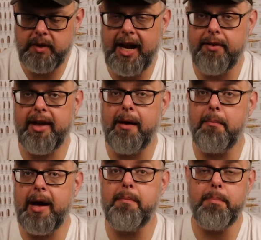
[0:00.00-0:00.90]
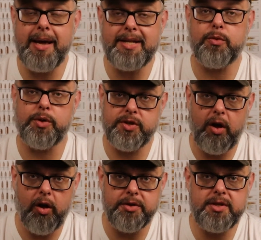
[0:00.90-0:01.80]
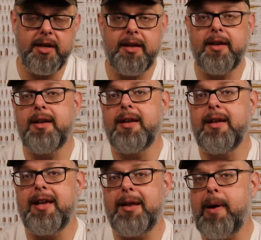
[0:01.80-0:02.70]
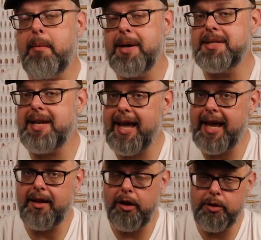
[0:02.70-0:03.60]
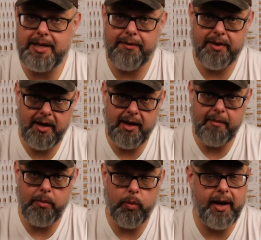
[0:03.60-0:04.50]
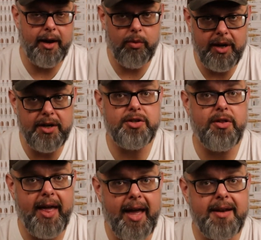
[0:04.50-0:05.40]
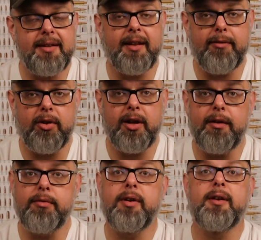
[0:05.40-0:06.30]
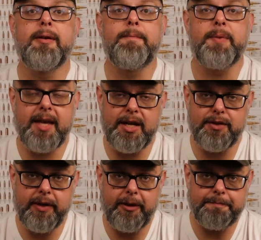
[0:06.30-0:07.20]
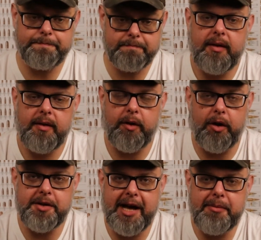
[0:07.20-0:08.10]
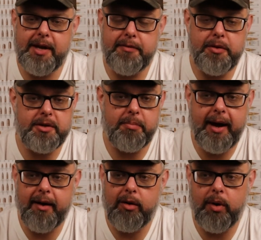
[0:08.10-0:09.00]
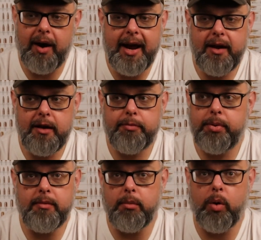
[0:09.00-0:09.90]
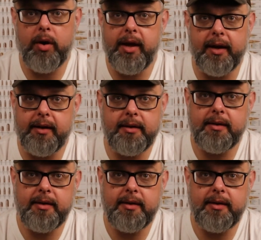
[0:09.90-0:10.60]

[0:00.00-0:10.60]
And I've got my best results, and my best hand loads have come when I reached that level of case fill. There are times I've used a powder where I could have put more in,